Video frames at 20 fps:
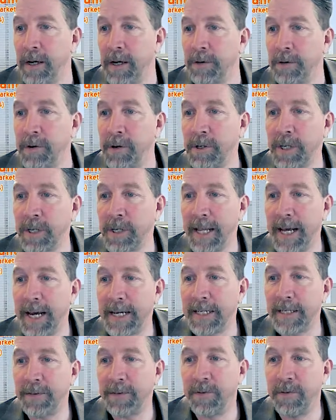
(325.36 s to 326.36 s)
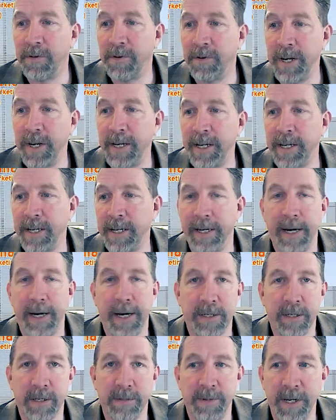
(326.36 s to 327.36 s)
First class free,
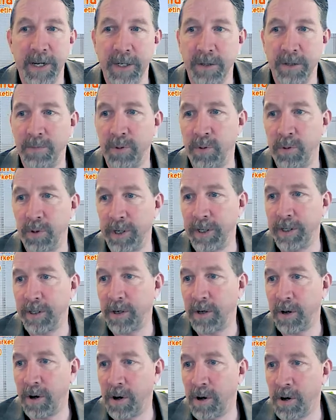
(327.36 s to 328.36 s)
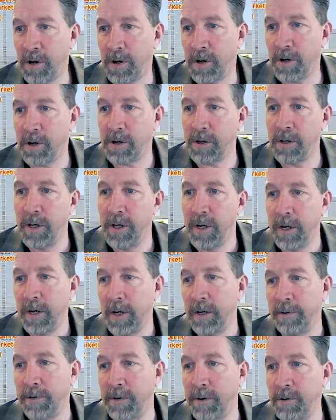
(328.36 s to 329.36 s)
Call,
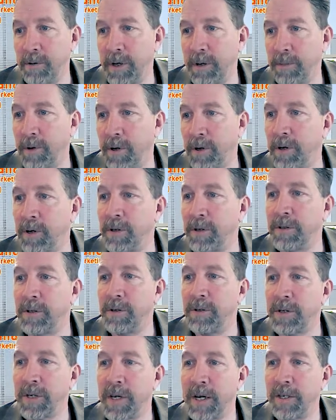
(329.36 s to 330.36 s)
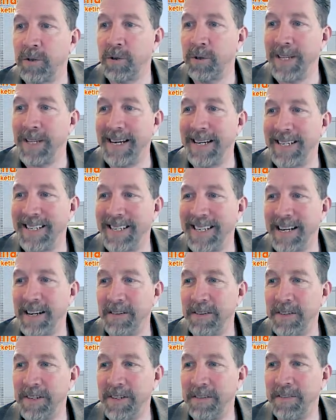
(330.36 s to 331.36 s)
phone number to schedule a
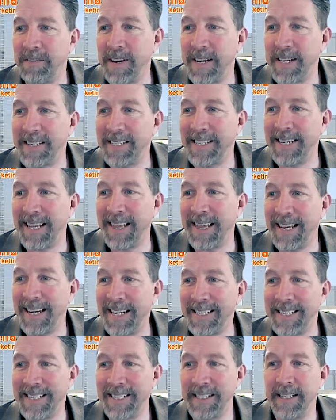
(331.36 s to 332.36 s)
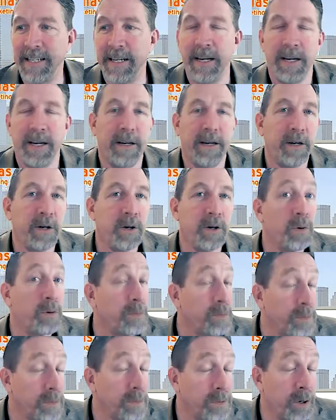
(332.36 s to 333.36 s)
self-defense lesson.
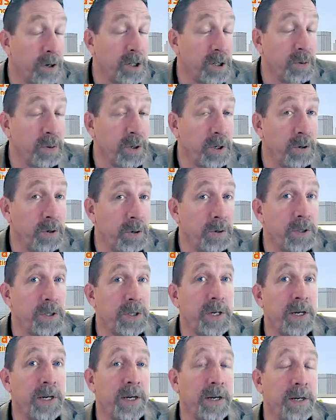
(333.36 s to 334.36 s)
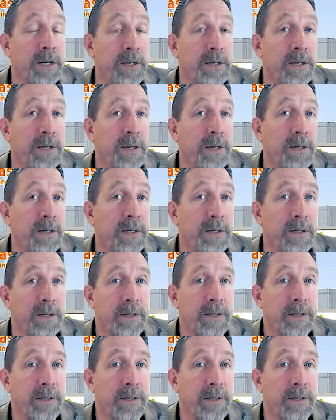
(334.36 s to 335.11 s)
Notice we used a